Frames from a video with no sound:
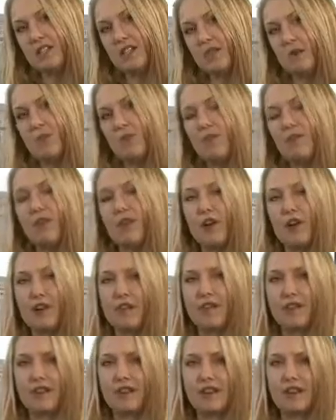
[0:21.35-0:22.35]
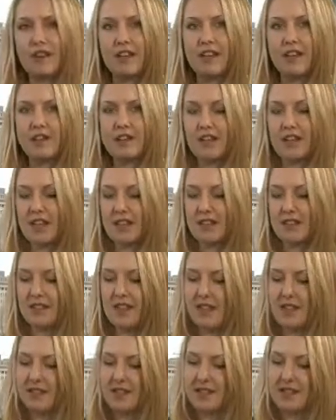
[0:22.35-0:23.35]
issue a bit further and looking at the shared
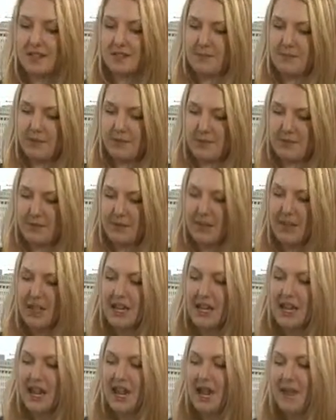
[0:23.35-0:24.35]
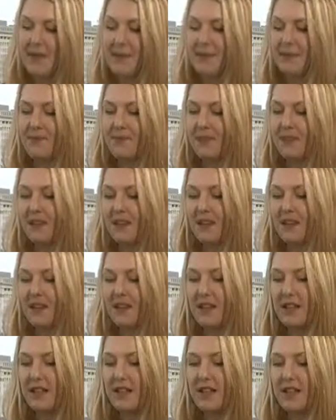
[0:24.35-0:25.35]
services model. Um,
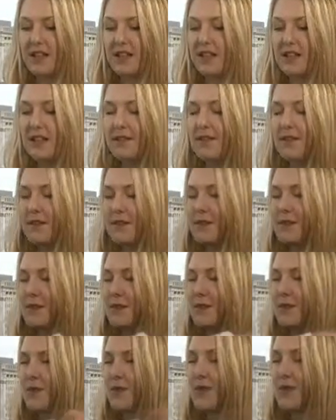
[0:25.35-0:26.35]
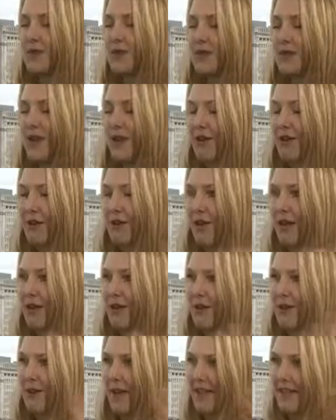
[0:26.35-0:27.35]
uh, you sort of talked earlier about
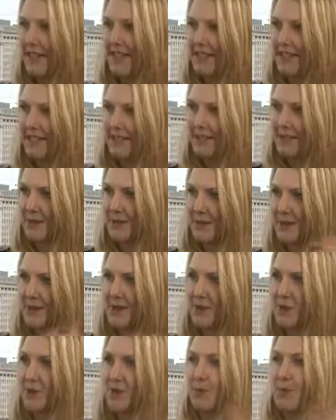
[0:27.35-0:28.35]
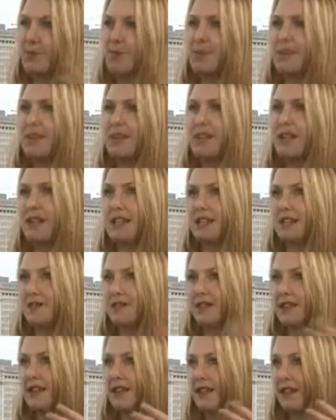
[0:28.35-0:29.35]
how the banks need to retool, but also they need
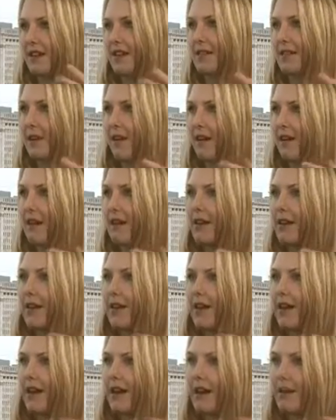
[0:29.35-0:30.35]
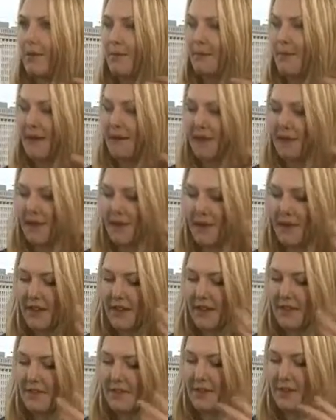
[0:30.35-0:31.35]
to rethink about, um, you know, how
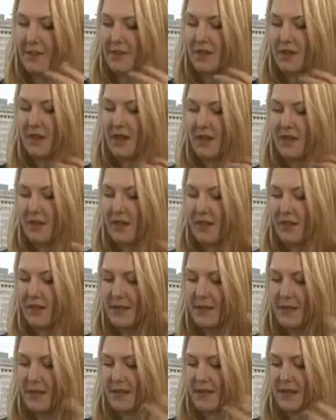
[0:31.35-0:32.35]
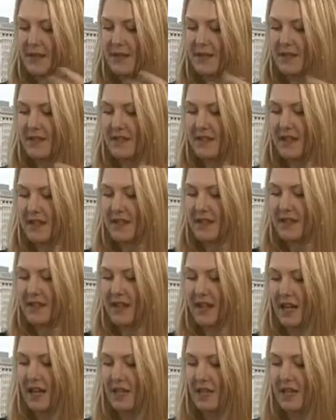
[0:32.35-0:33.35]
they conceptualise, how these processes are
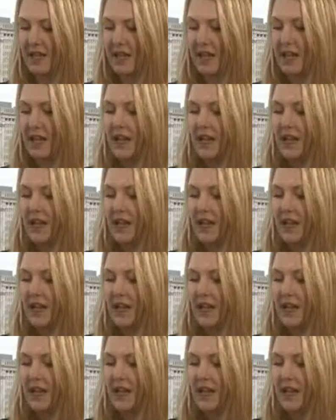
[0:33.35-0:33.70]
undertaken.